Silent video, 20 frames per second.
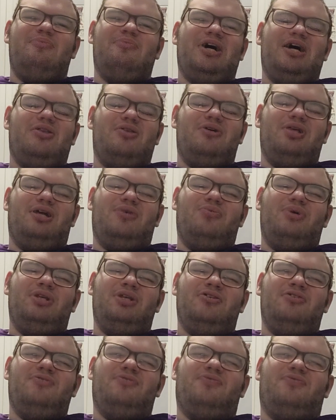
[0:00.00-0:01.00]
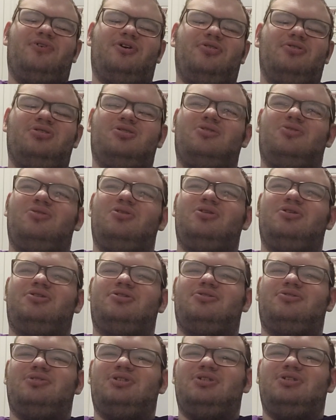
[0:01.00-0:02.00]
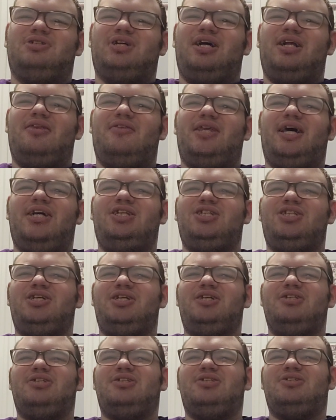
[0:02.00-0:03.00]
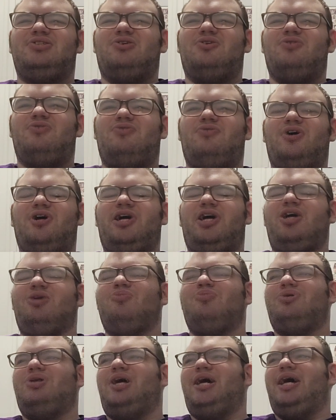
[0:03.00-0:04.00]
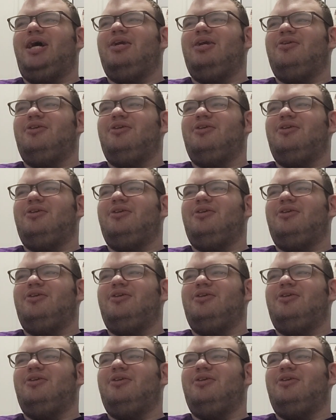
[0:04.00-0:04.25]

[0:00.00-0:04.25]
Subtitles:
by the way, like when they first go to the Soul Society, that shit is so fucking bland.